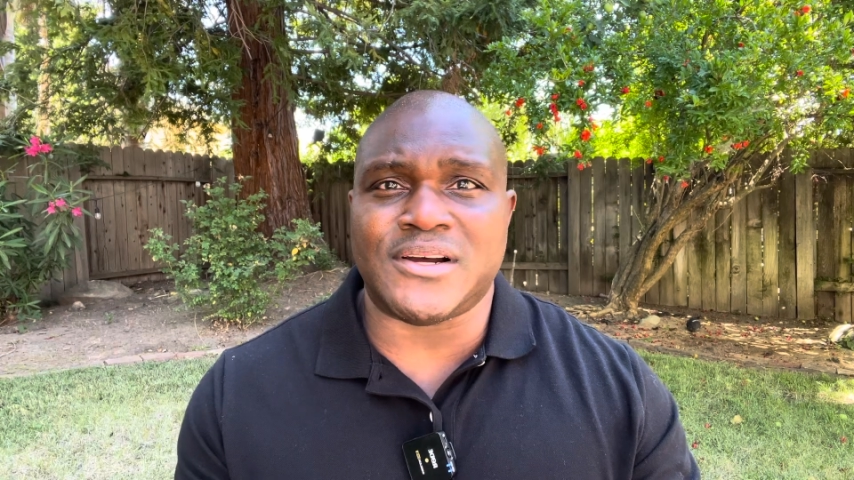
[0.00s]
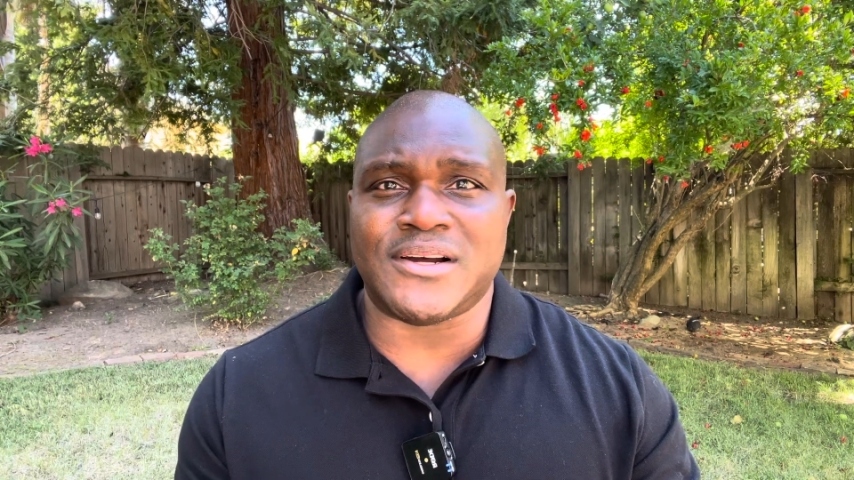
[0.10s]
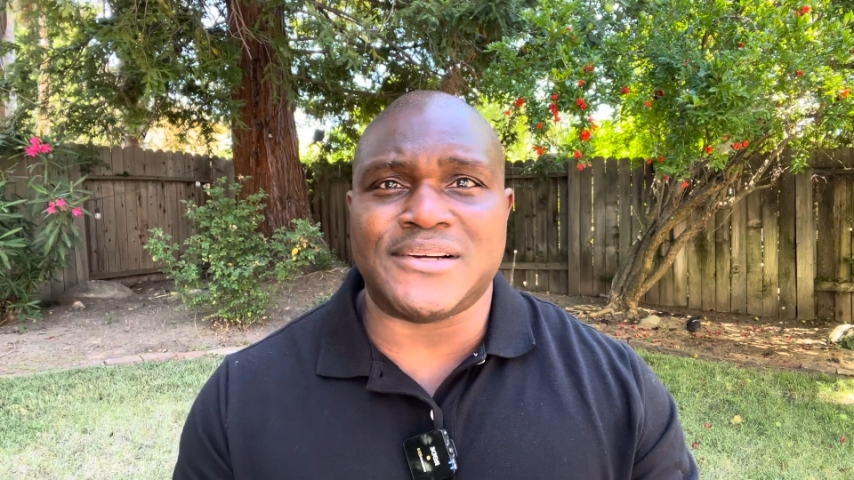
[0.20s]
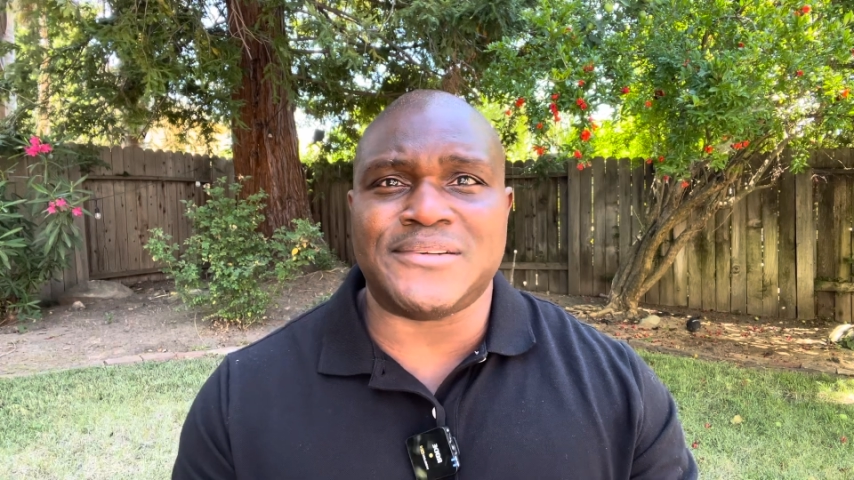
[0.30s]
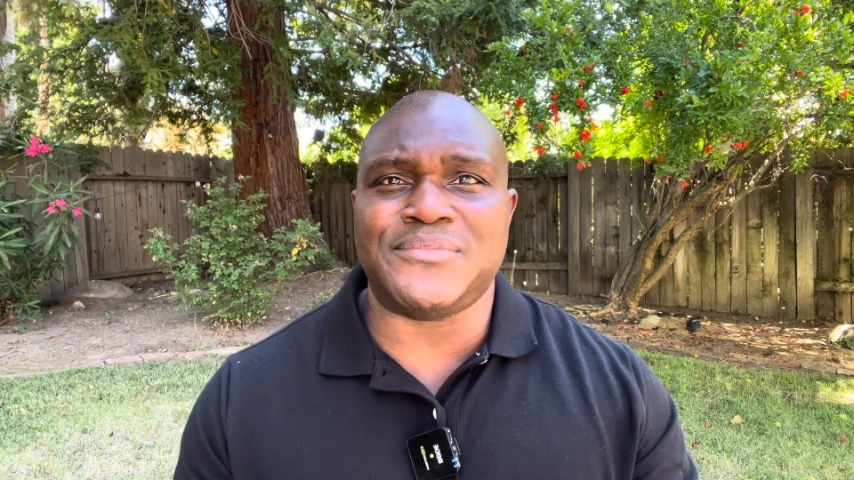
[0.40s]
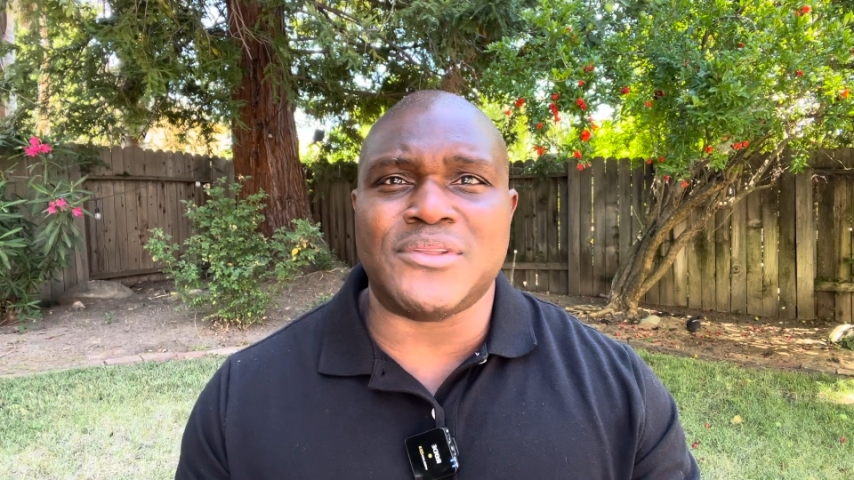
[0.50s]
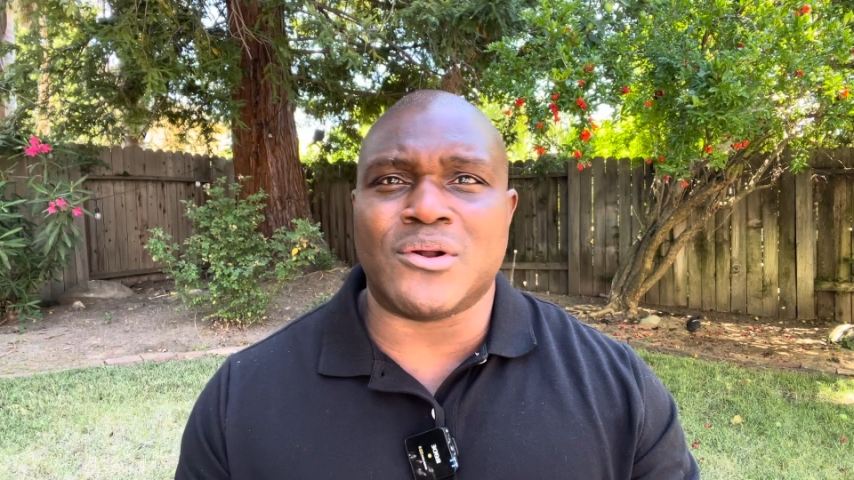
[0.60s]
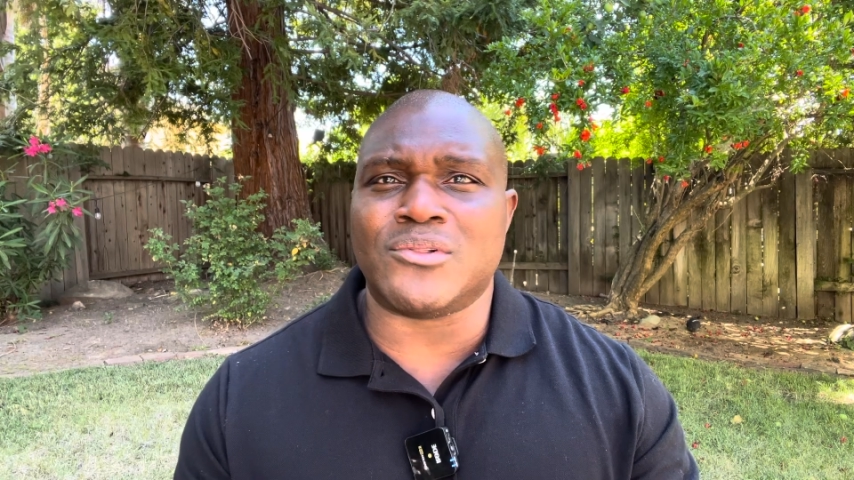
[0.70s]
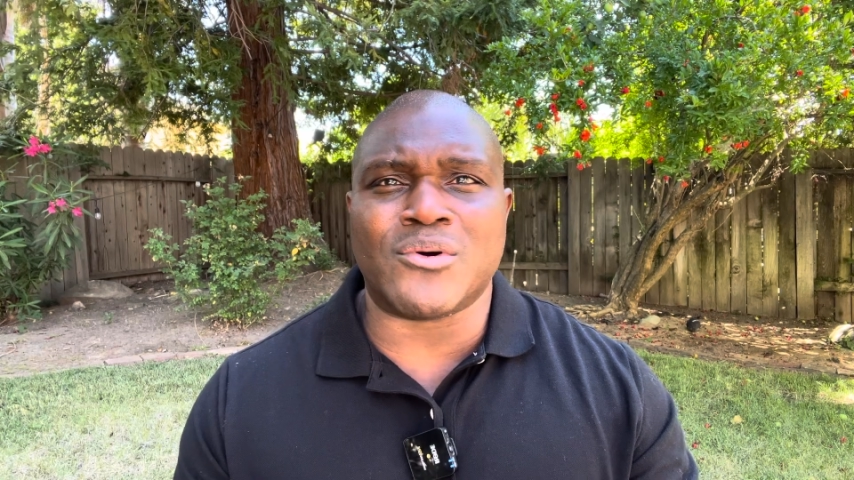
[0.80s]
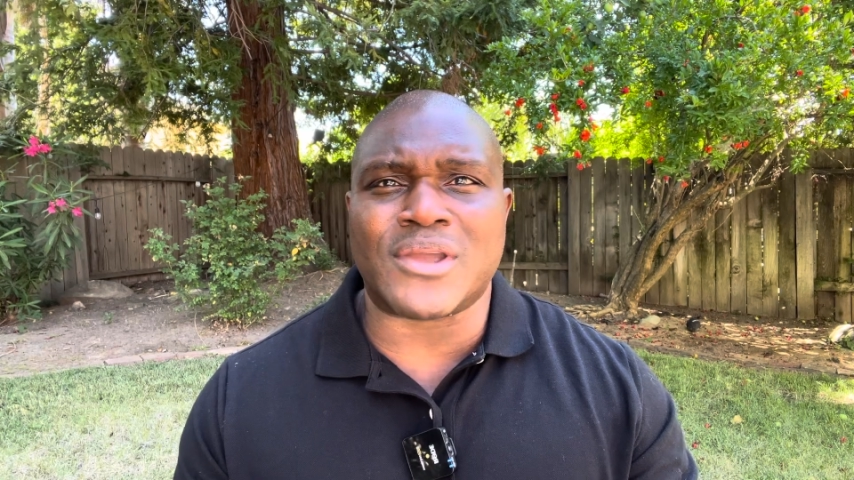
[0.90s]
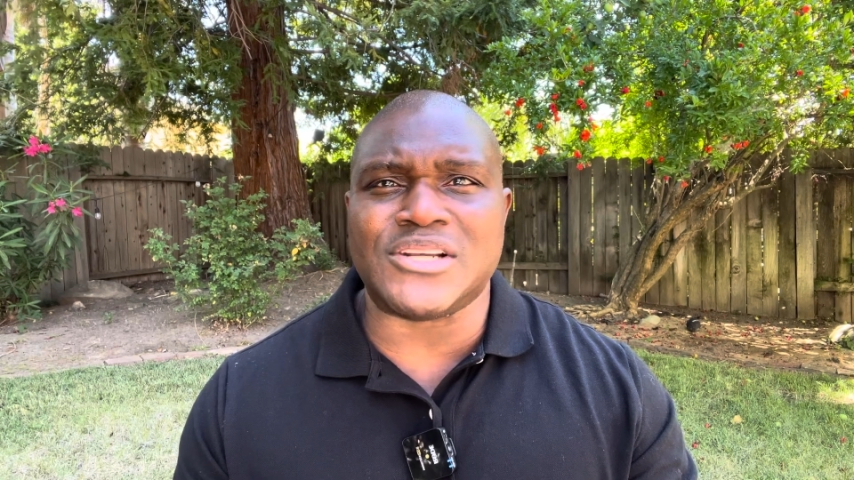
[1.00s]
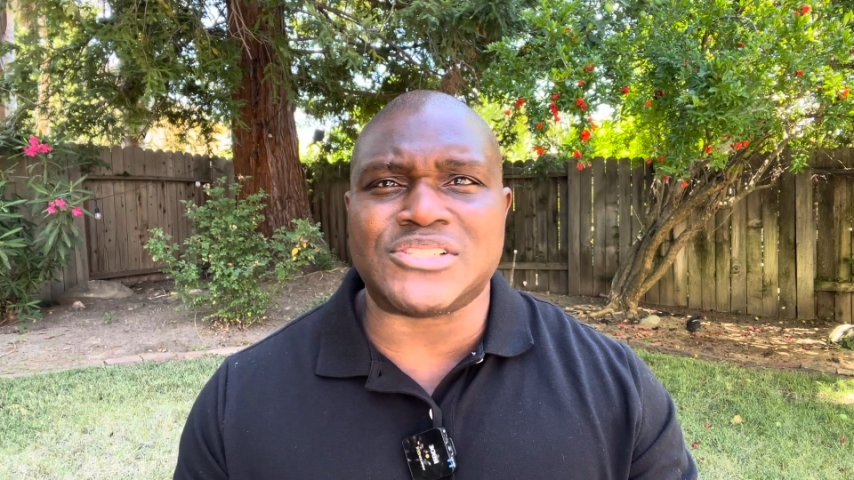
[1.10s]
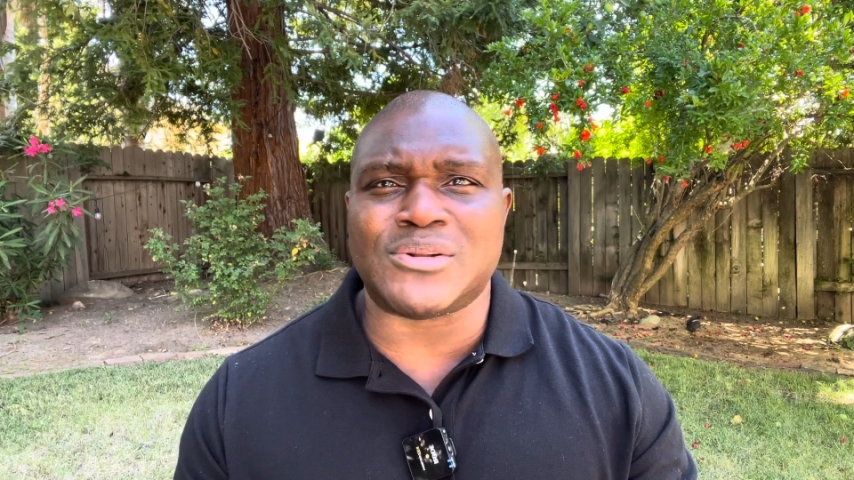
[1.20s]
location.